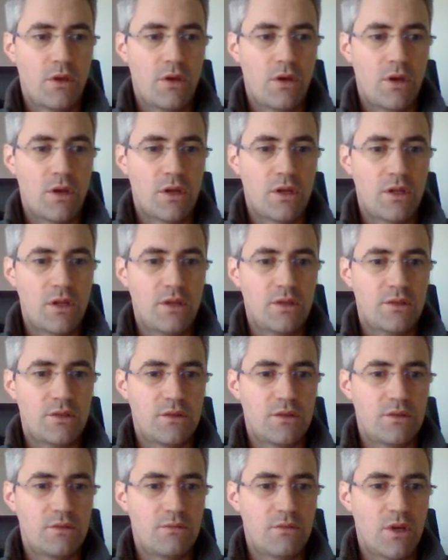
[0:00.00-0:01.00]
At
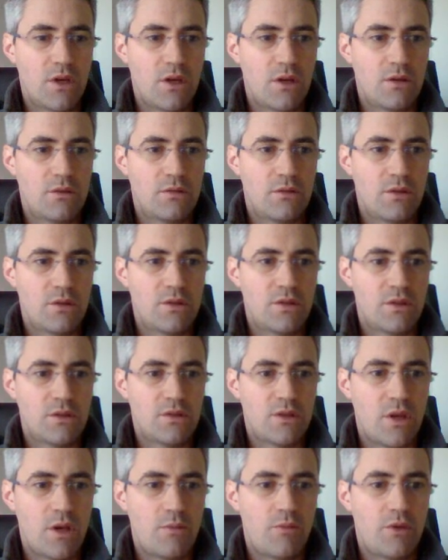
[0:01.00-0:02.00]
least, yeah,
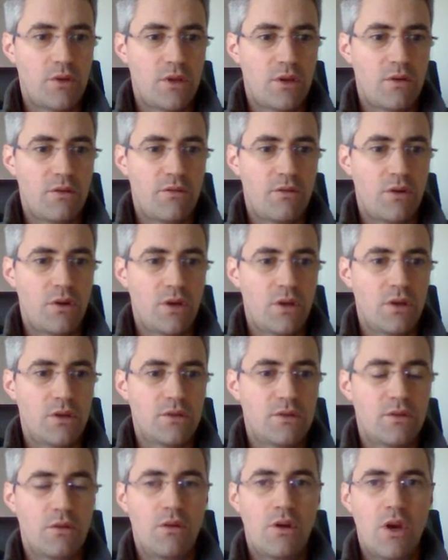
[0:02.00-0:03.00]
nothing's happening over
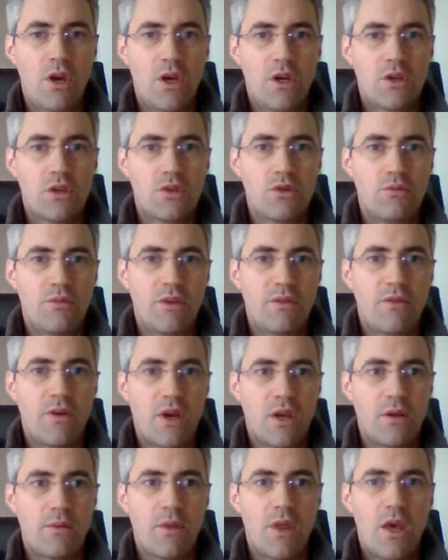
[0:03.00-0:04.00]
here, so should be
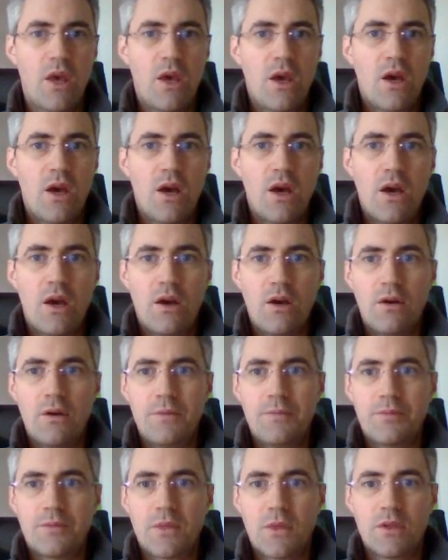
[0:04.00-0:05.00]
fine.
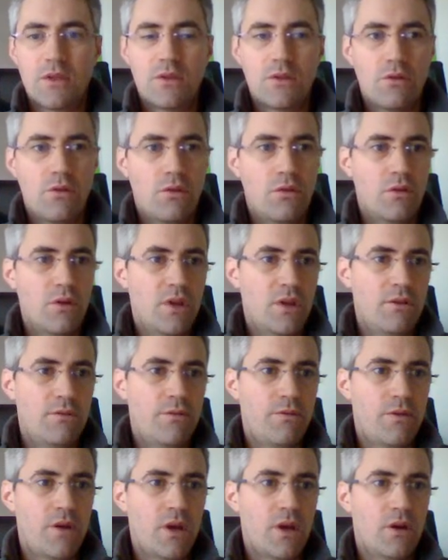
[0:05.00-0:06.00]
So
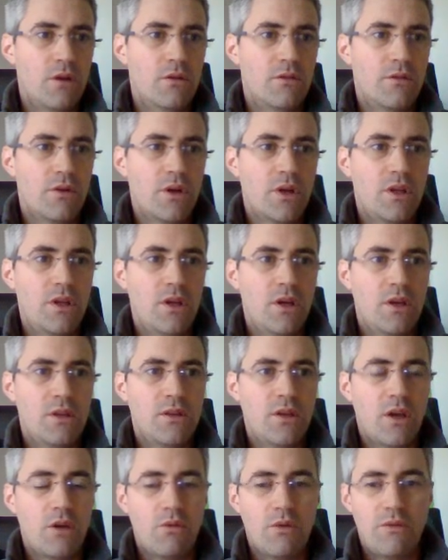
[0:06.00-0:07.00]
if I go over here
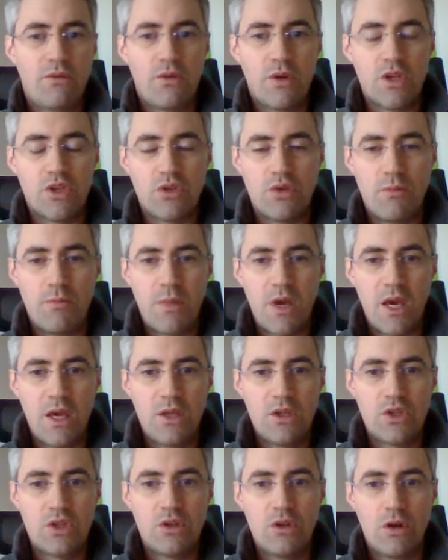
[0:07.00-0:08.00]
and I refresh the
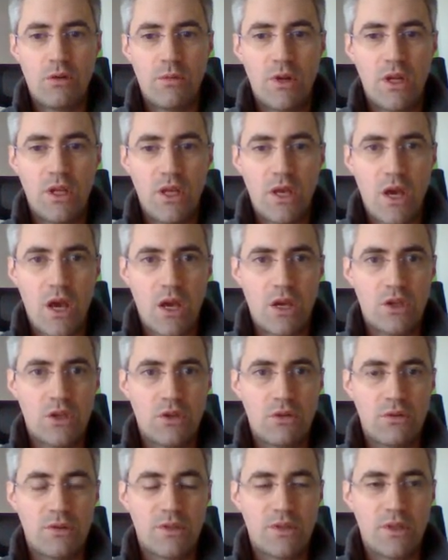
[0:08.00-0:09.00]
page, normally I
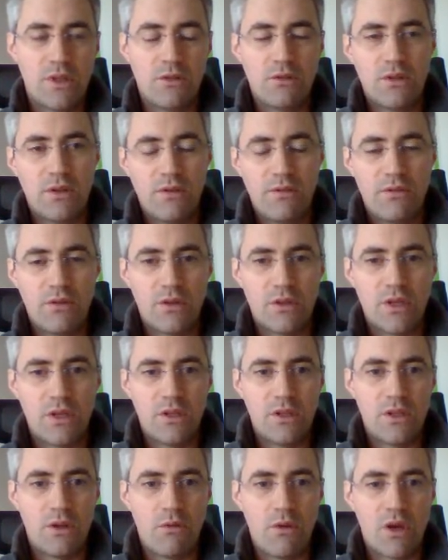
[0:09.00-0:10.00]
should see the different
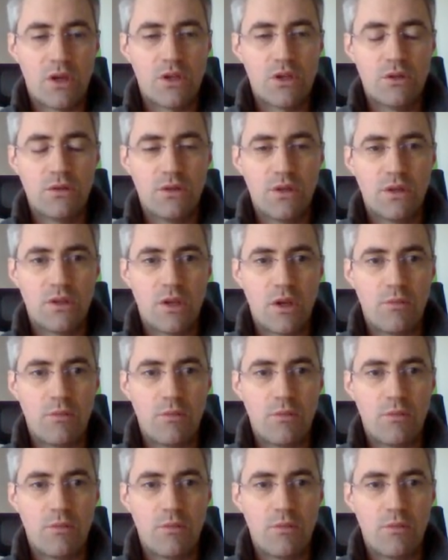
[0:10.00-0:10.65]
interaction that I